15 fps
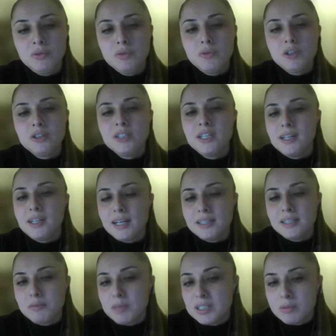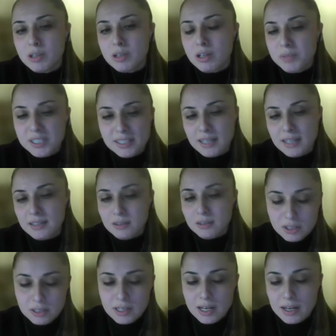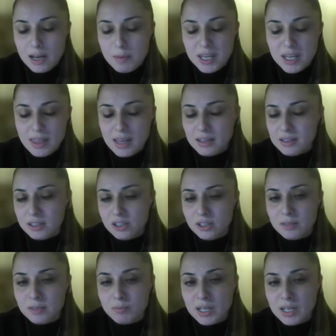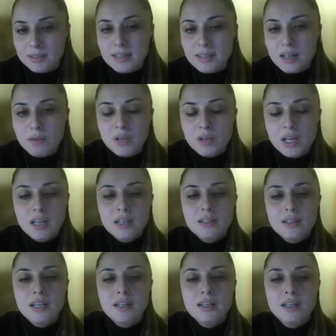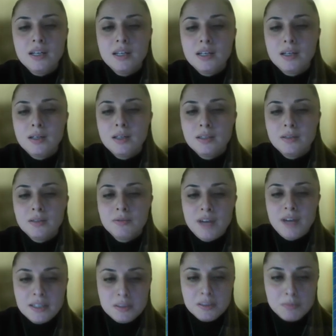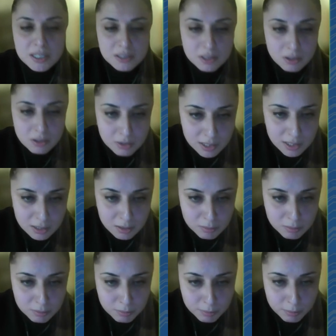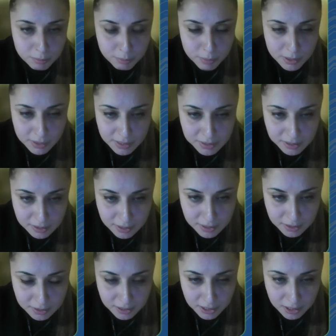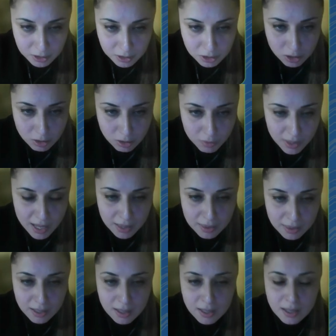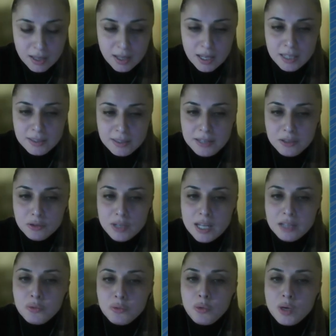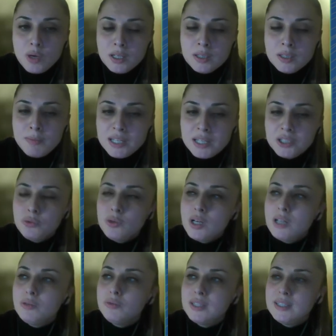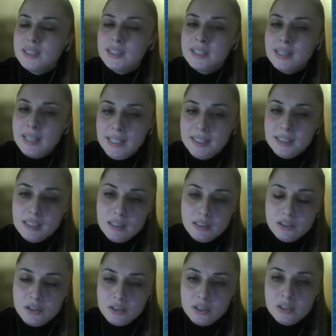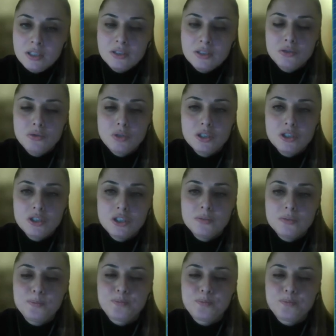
if we were to analyze the metabolomics data or the dynamic data just by itself, then the factor match scores in parentheses here show that they do not match well with the clean cluster structure.